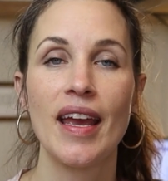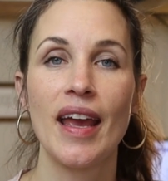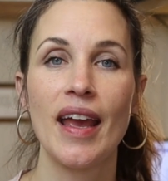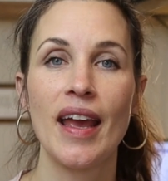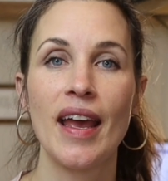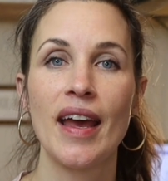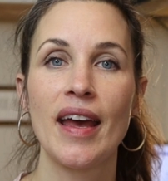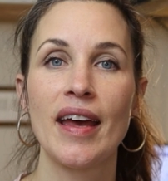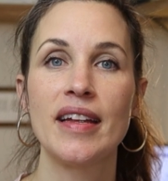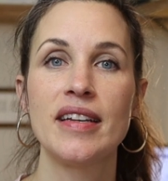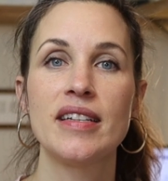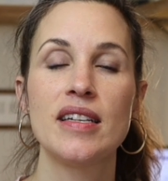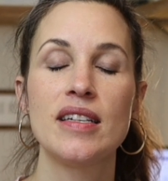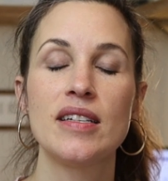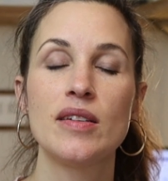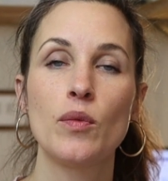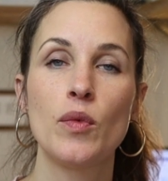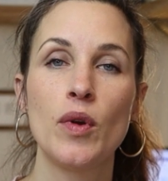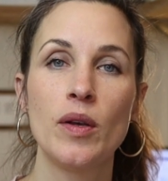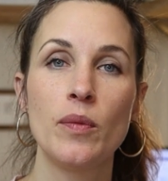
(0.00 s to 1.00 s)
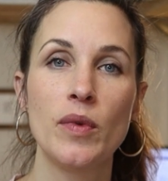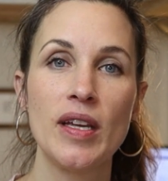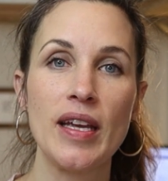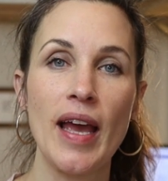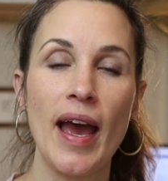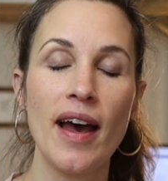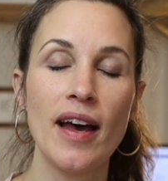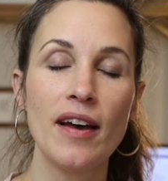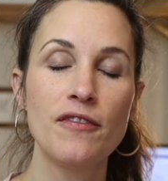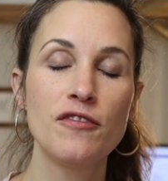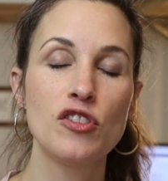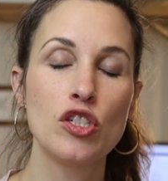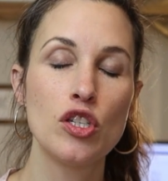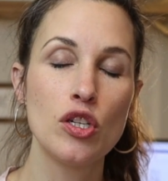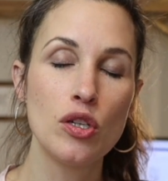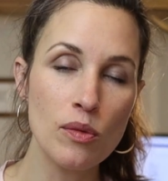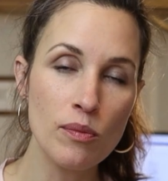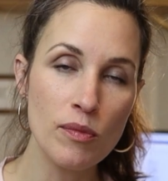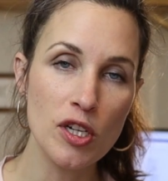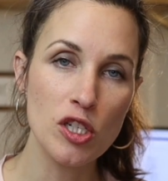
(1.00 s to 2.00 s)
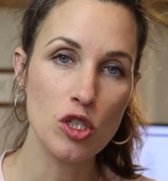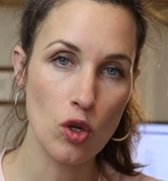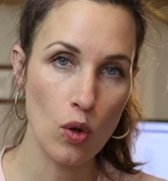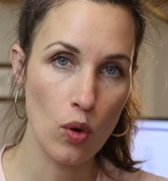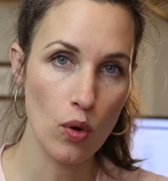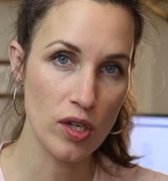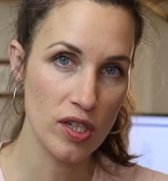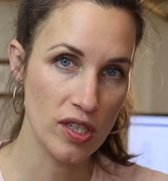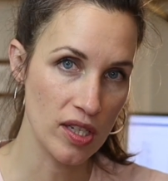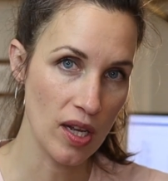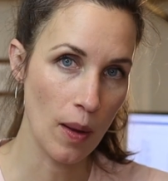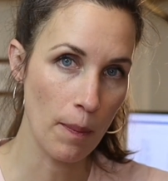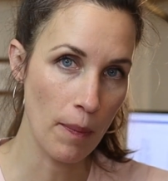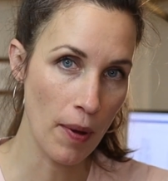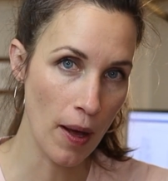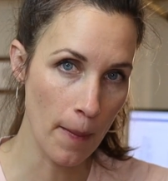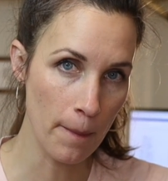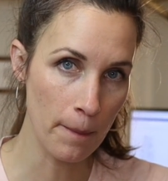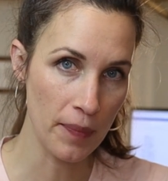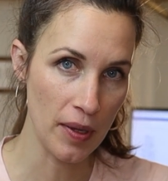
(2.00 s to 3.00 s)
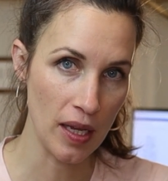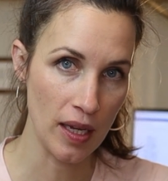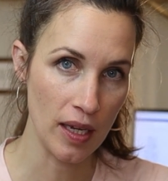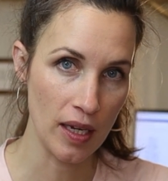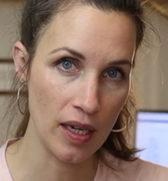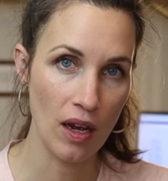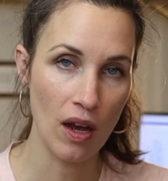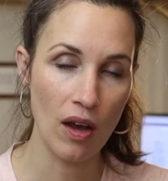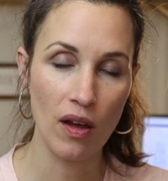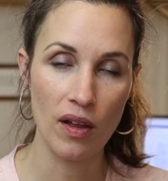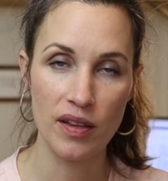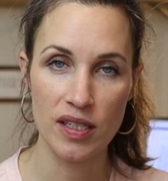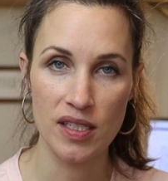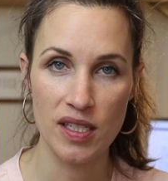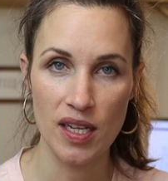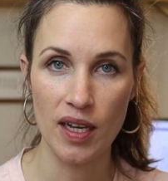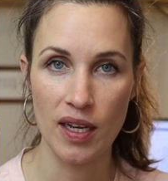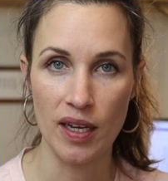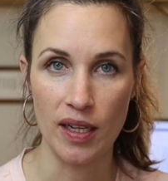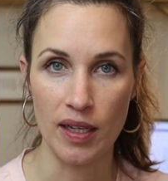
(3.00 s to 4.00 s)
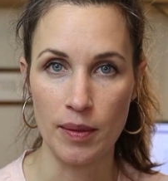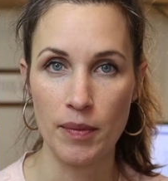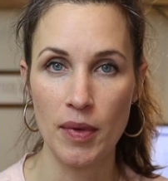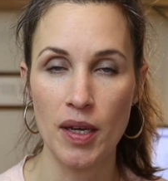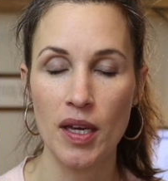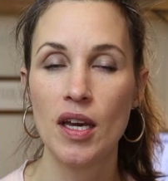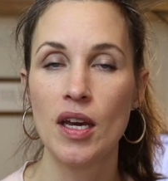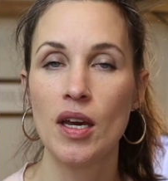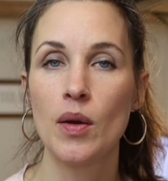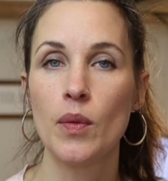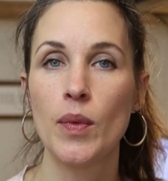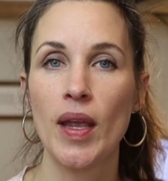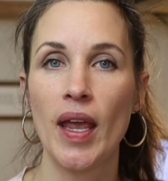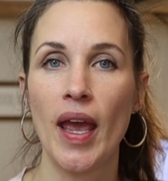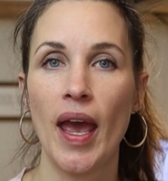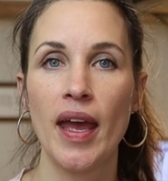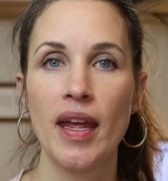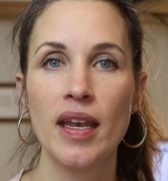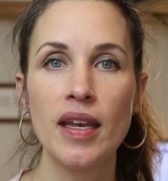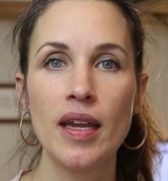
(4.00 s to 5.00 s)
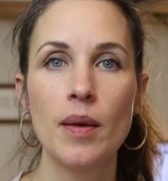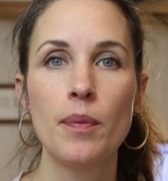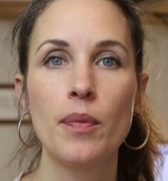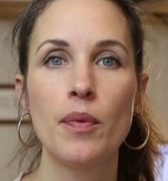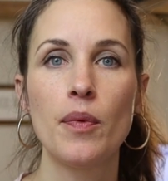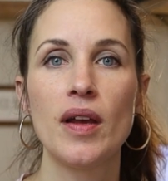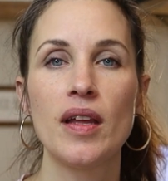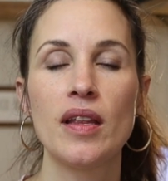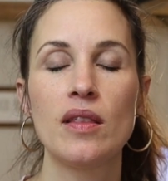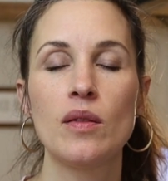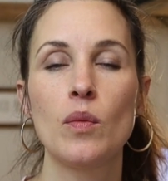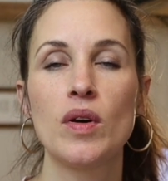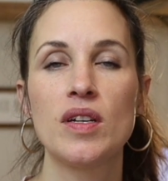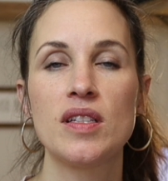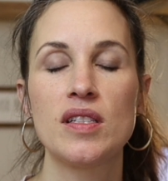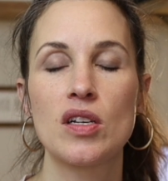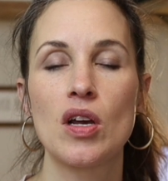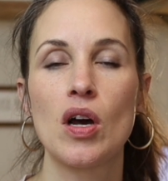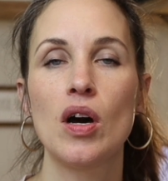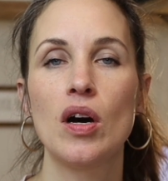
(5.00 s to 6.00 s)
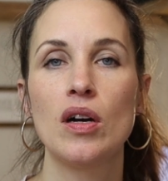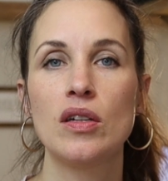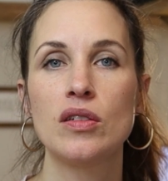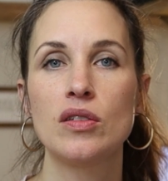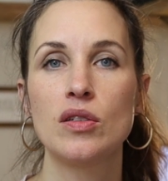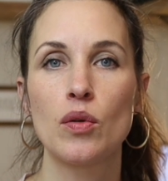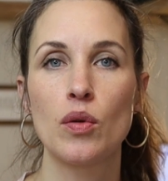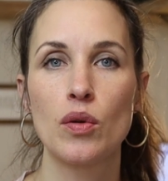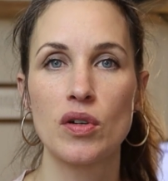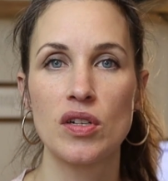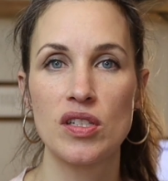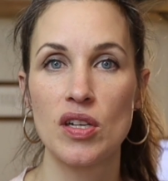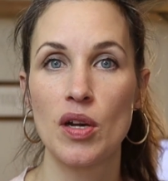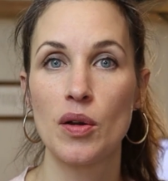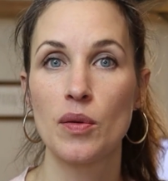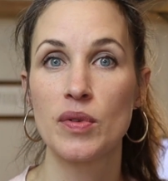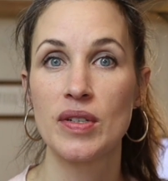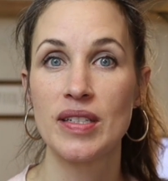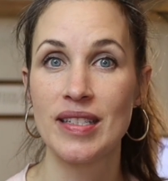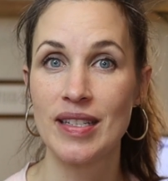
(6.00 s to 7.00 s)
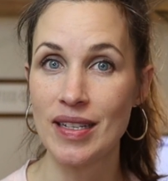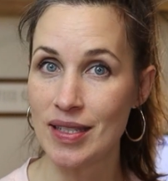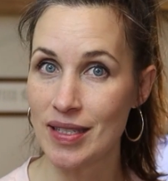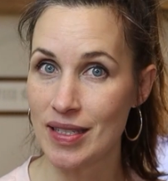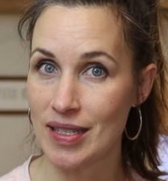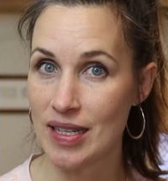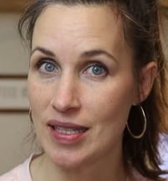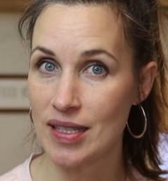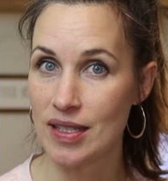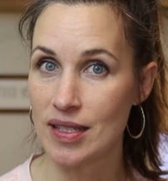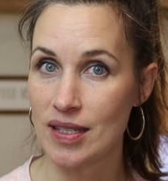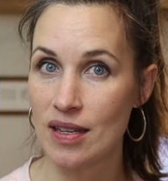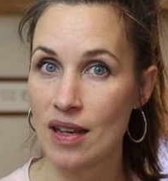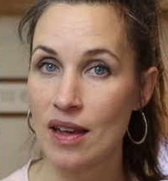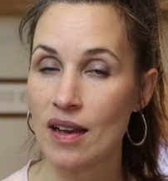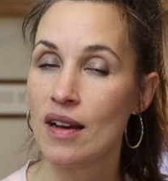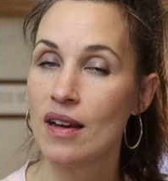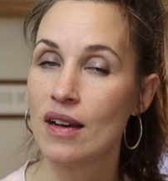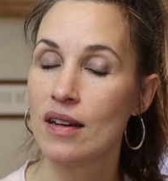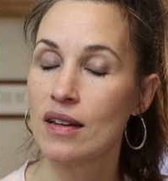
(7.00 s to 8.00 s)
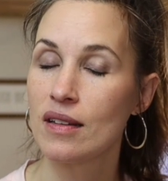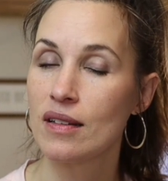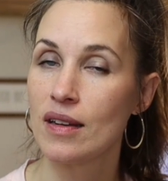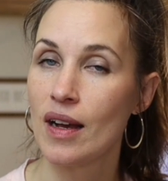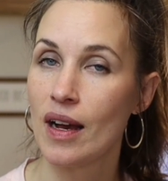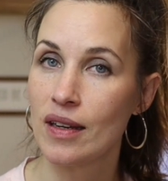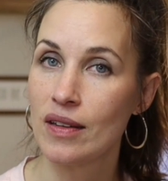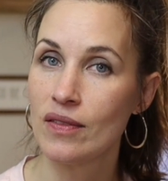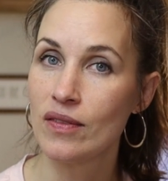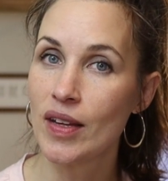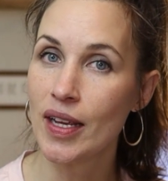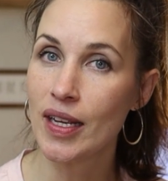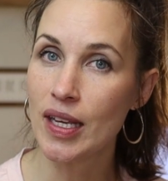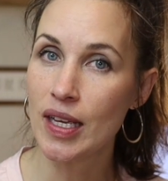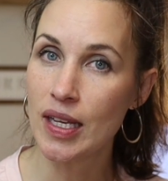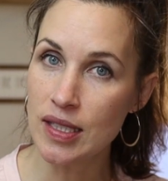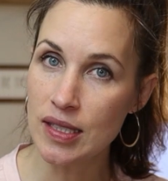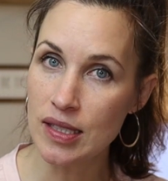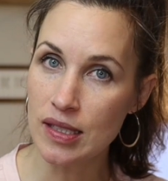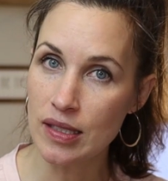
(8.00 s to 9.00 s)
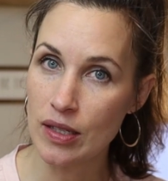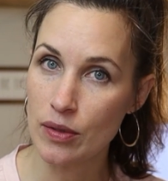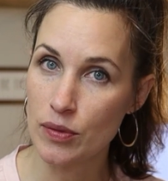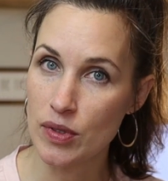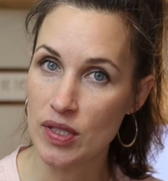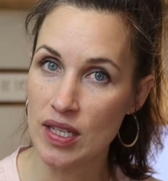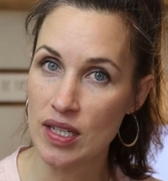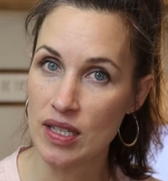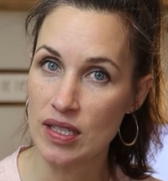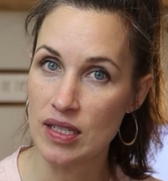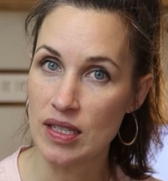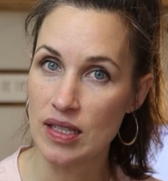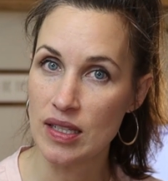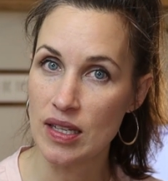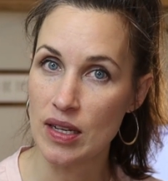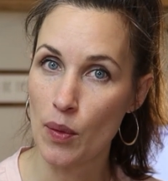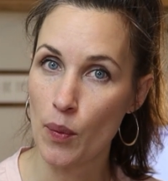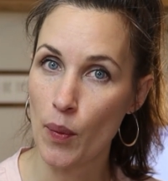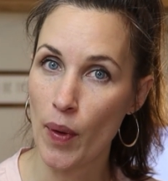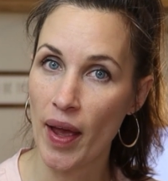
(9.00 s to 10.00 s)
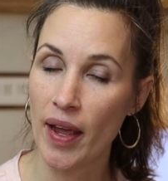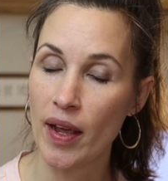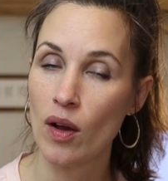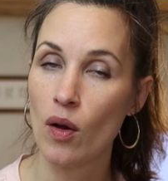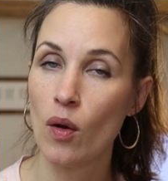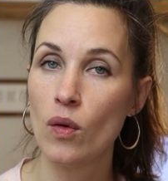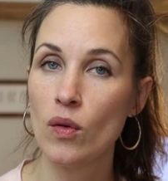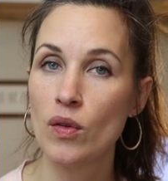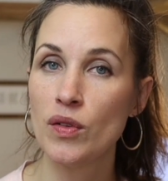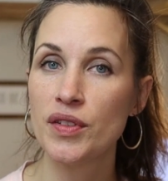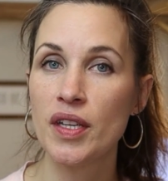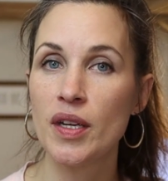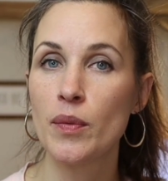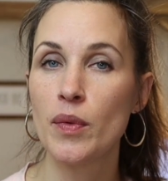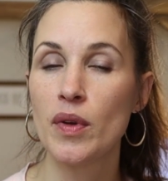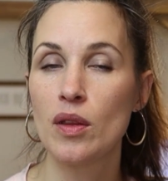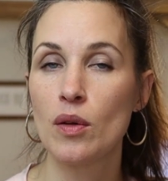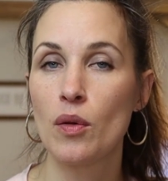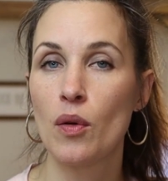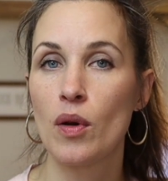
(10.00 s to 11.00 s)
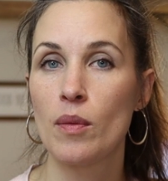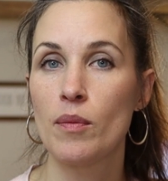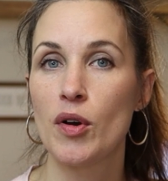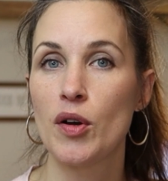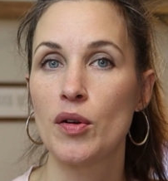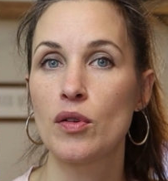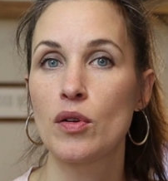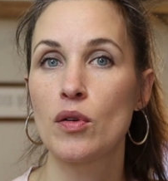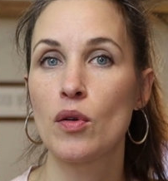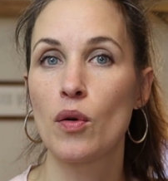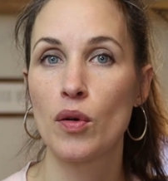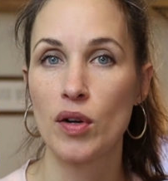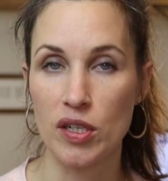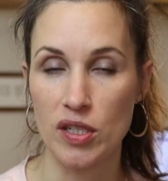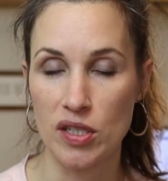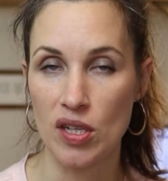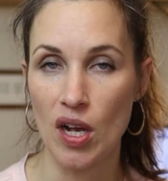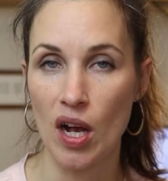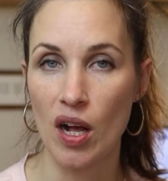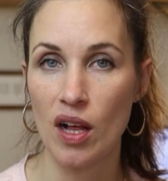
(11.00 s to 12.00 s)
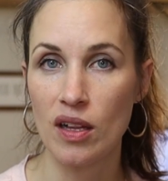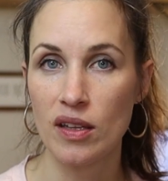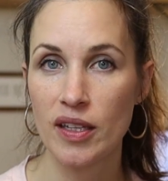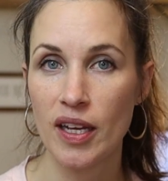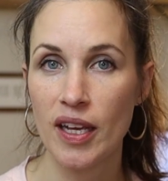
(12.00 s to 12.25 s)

And when we have too much cortisol pumping all the time, we end up with what's called cortisol resistance, kind of like insulin resistance in a way, only with the hormone cortisol.